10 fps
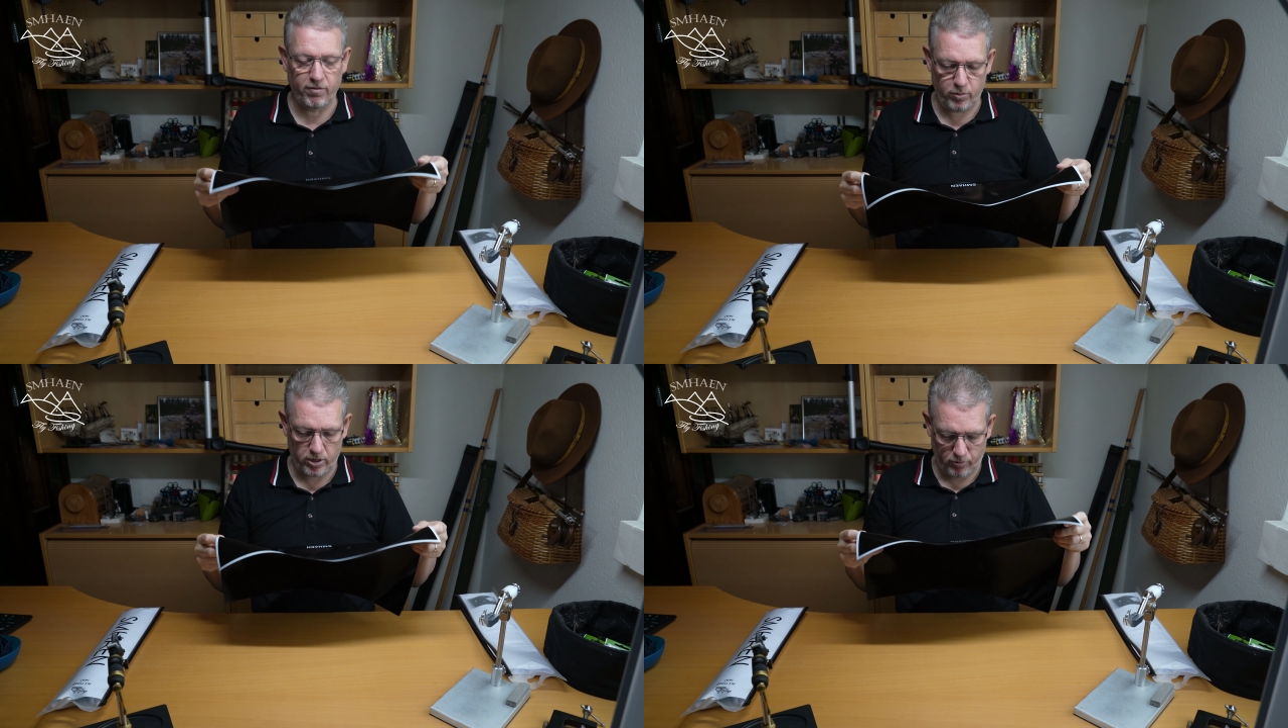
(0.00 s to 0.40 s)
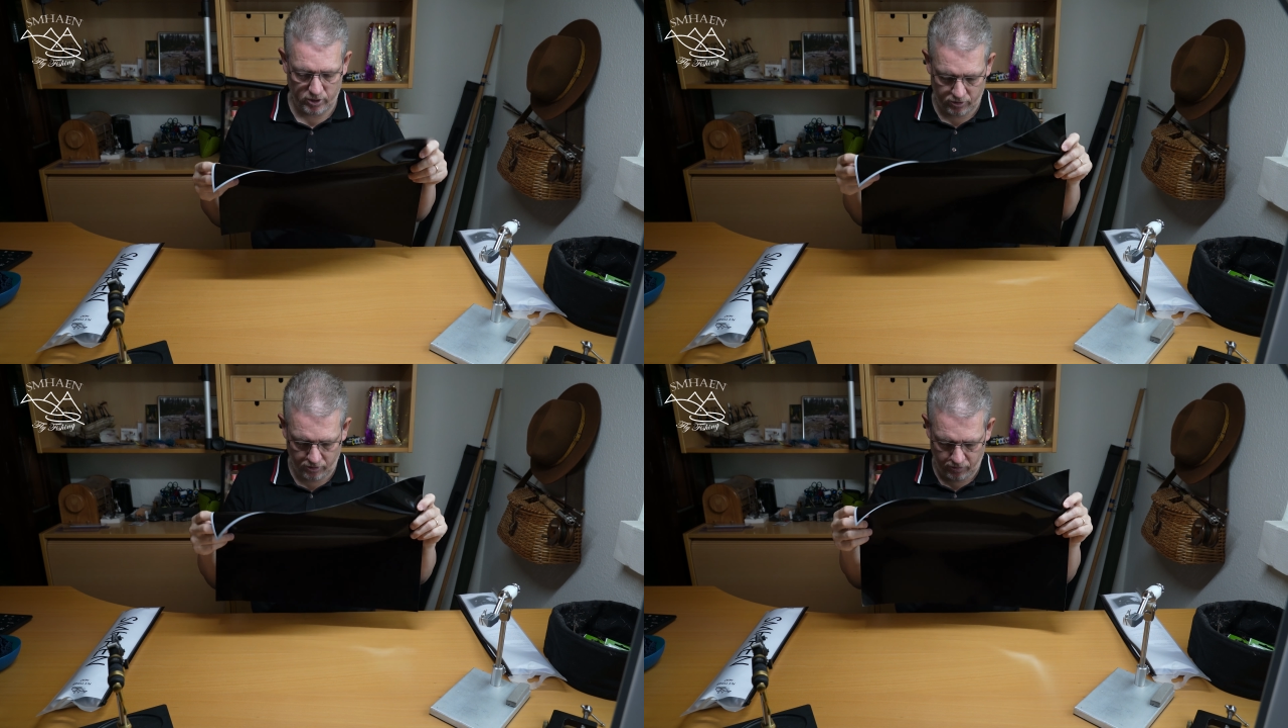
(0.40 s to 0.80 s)

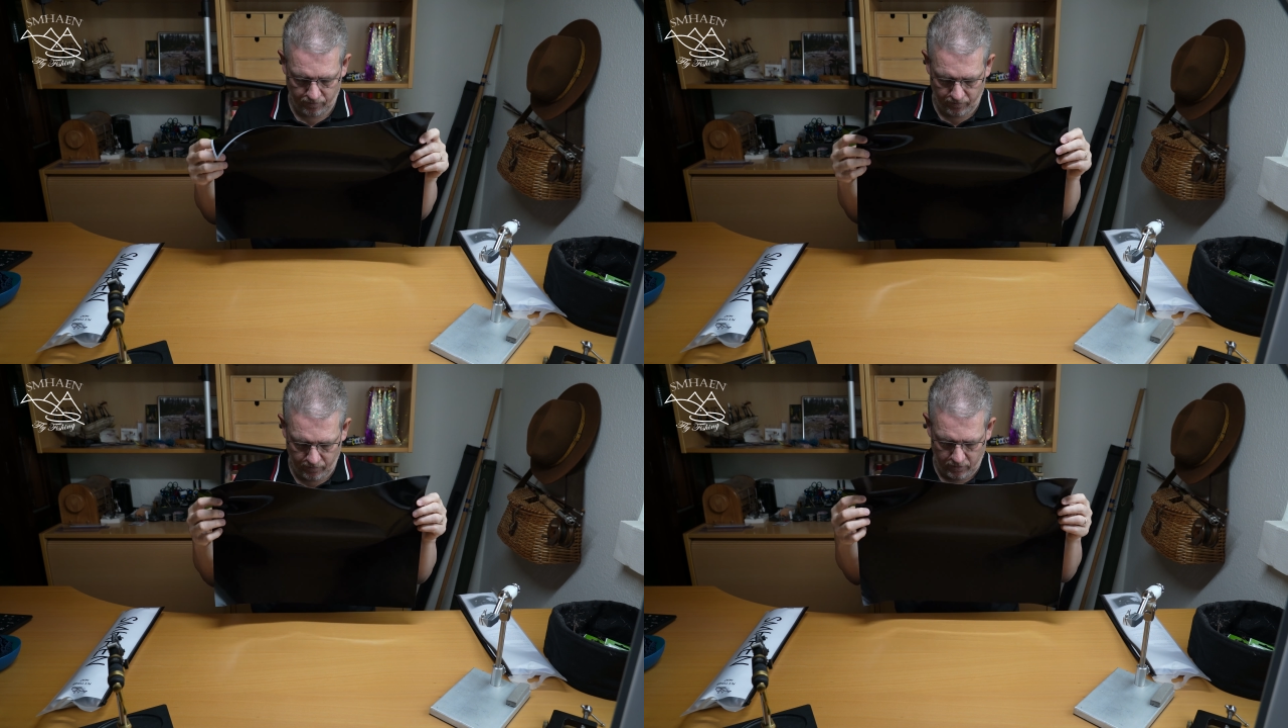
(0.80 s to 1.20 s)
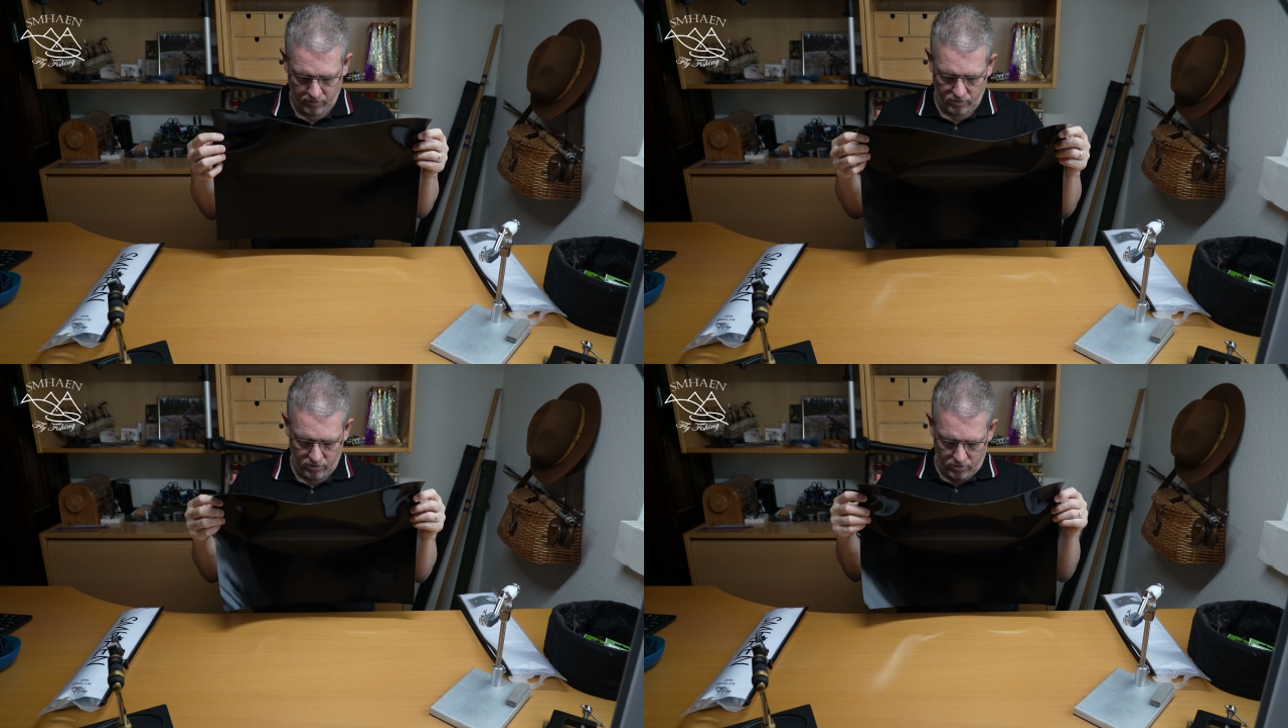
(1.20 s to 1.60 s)
millimeters.
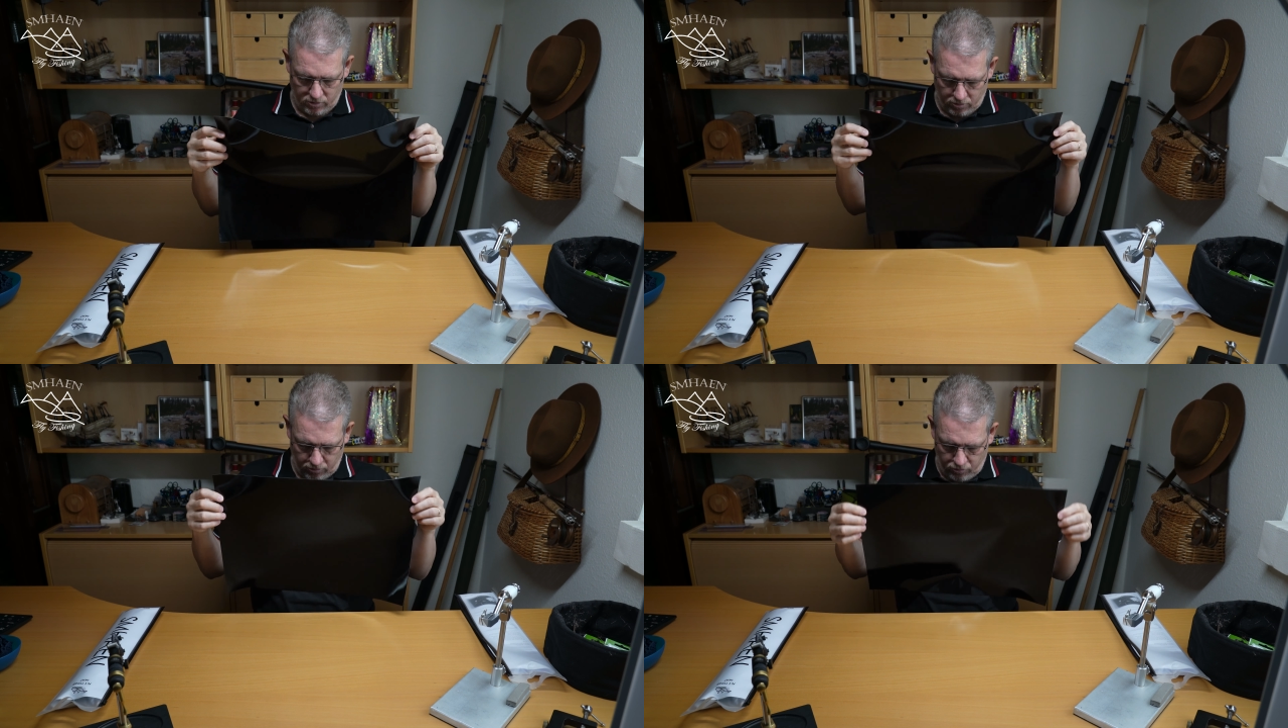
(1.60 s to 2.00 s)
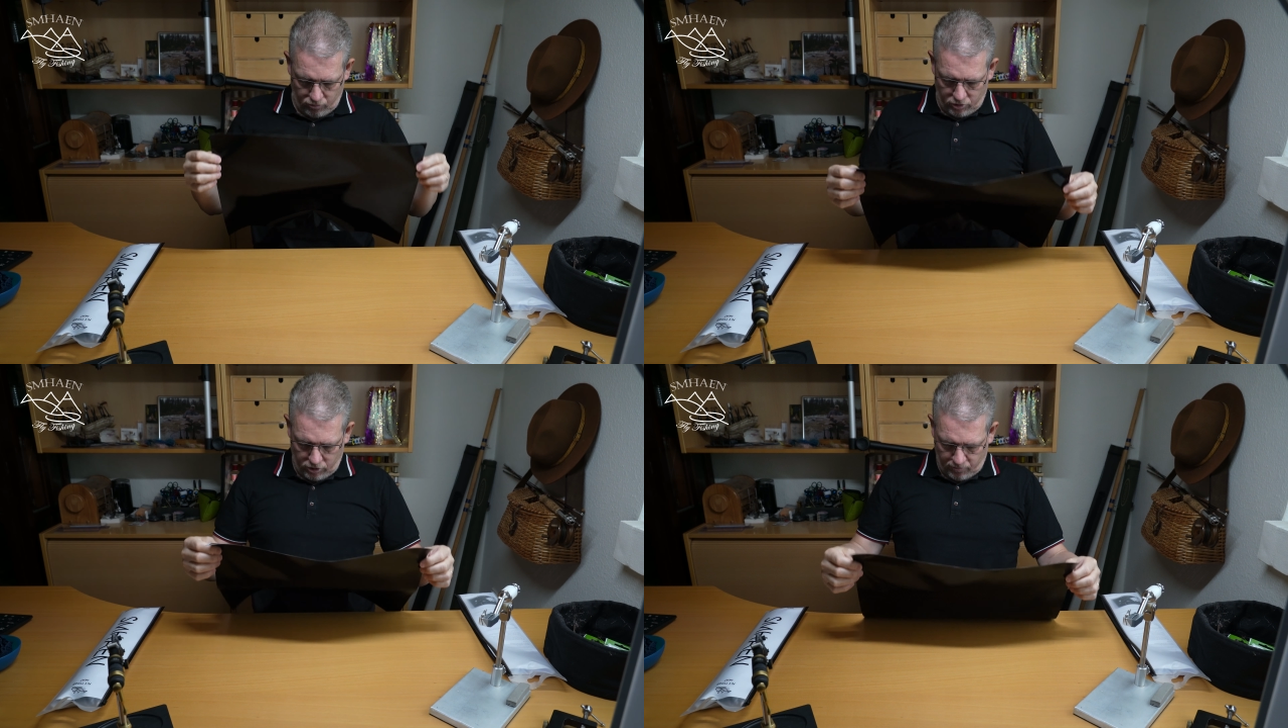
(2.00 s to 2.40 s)
You
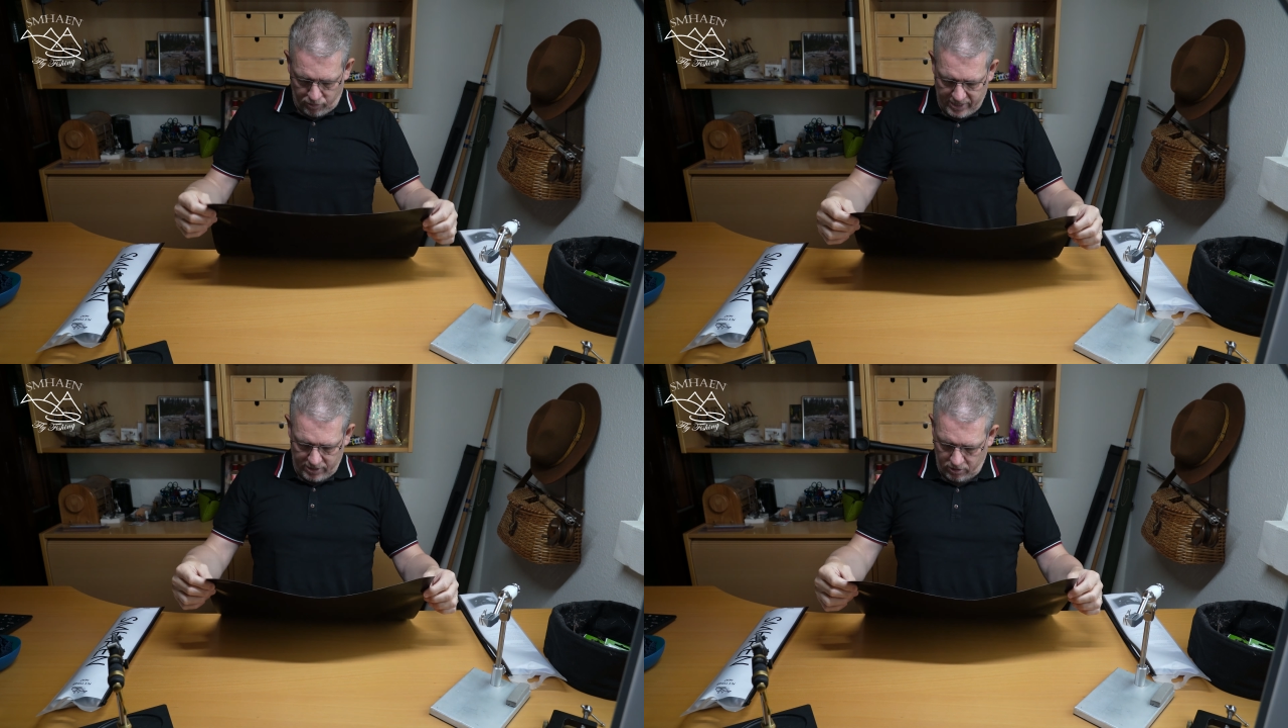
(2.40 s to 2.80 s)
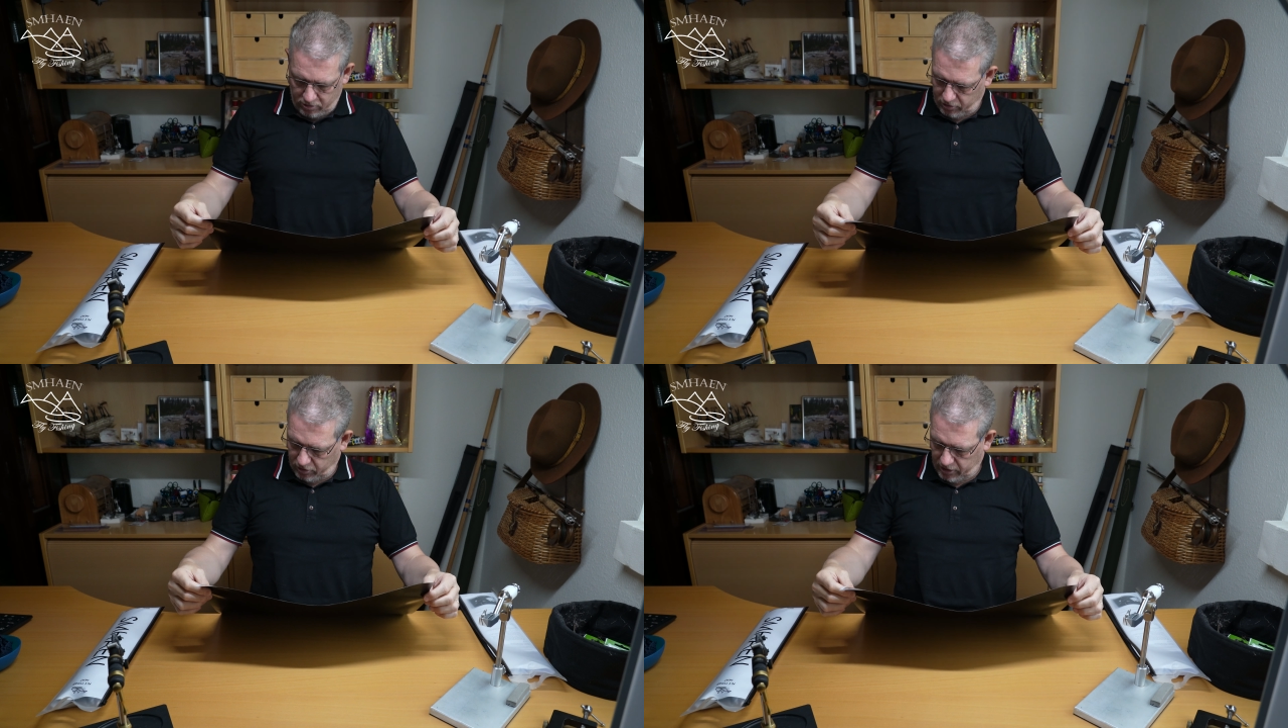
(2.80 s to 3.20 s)
just place it
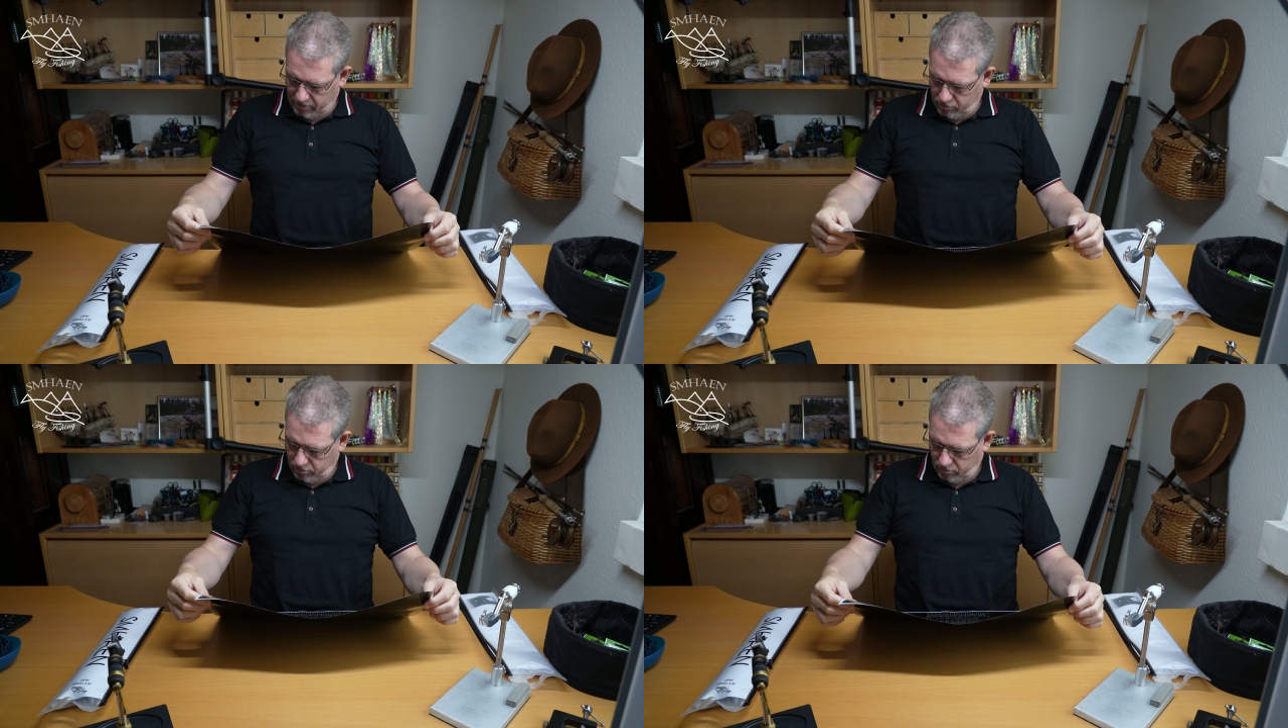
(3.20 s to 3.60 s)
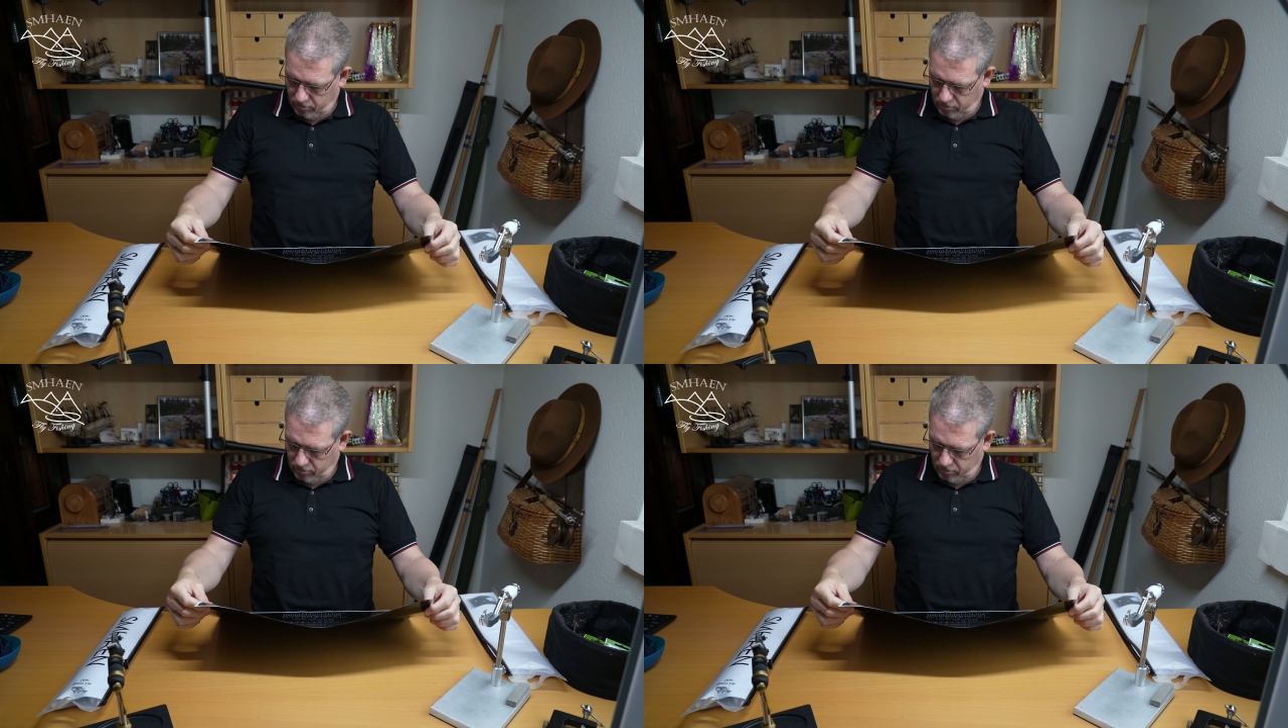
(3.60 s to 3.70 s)
on the table